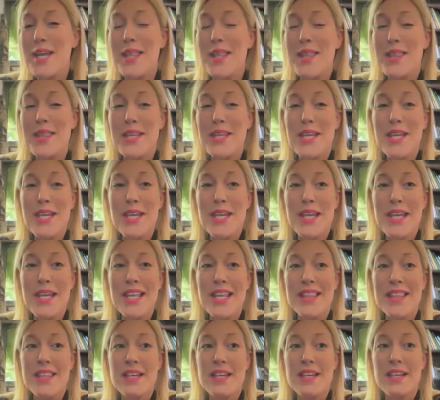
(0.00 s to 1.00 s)

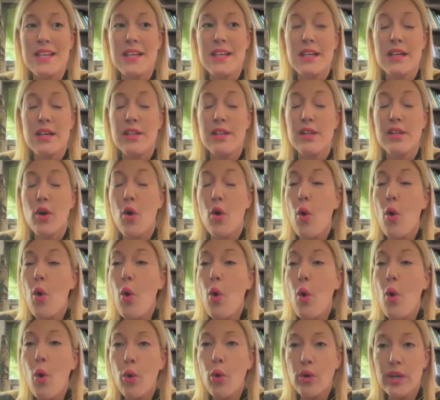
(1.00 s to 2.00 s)
the
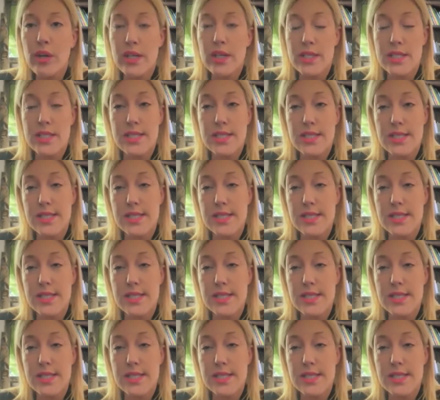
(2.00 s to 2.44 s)
horrid